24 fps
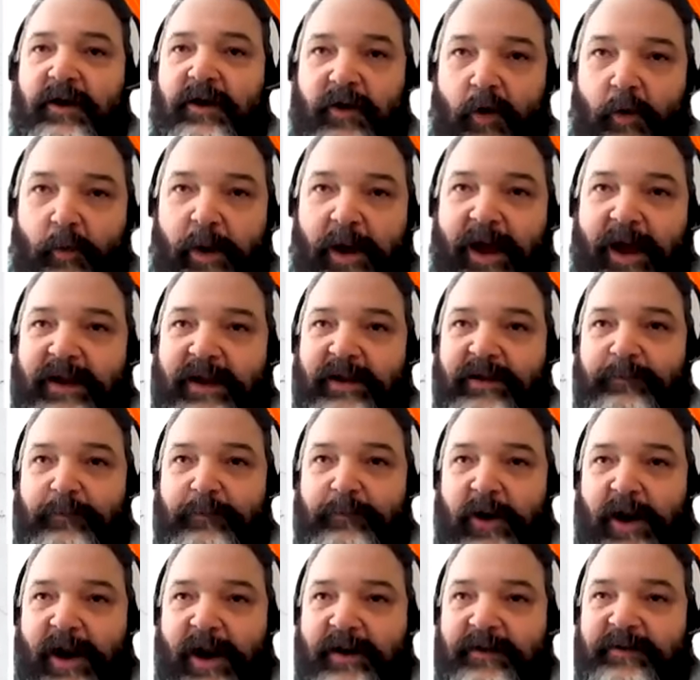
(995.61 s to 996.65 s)
Go back and
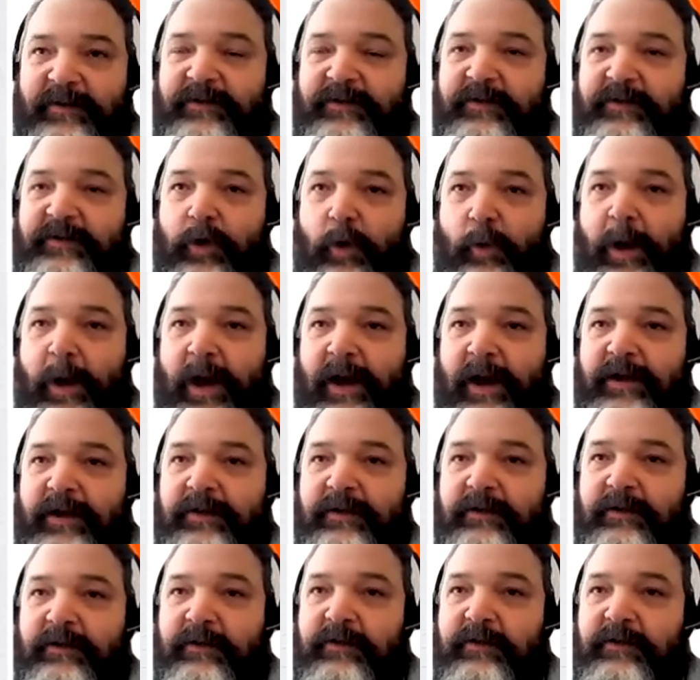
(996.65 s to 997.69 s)
practice, go back
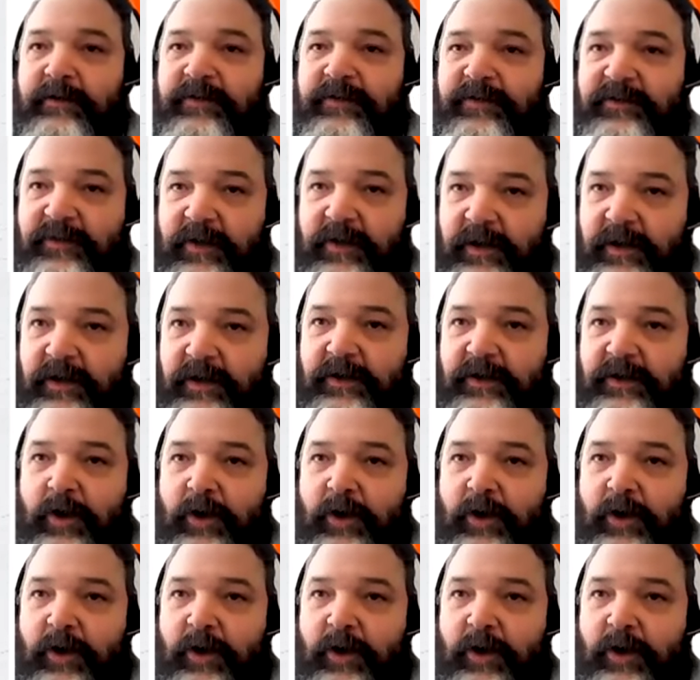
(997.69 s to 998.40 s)
and study,